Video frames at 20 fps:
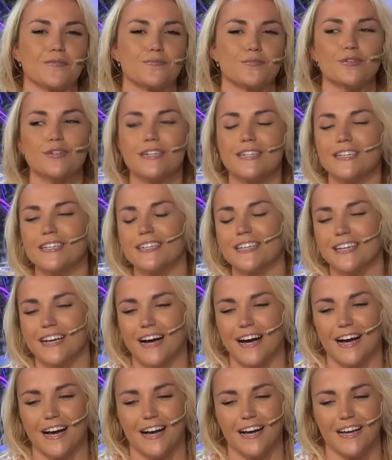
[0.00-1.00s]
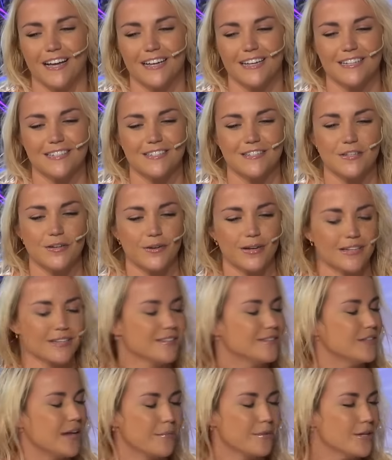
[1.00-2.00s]
Rudy uh, is doing.
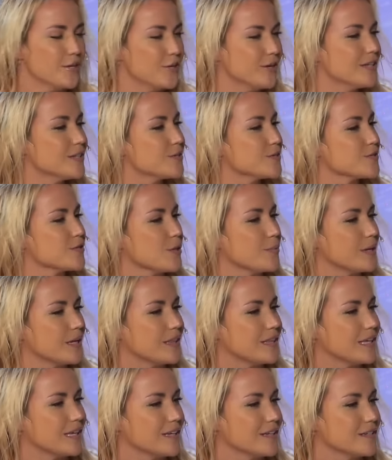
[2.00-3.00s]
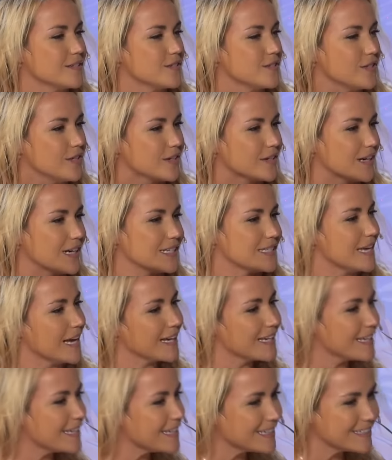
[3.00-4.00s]
I mean, you're into so many things. You're a
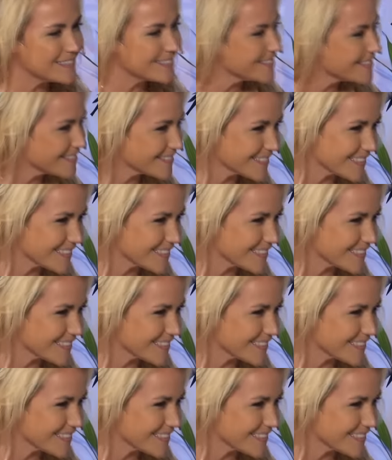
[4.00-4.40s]
techie. Yep,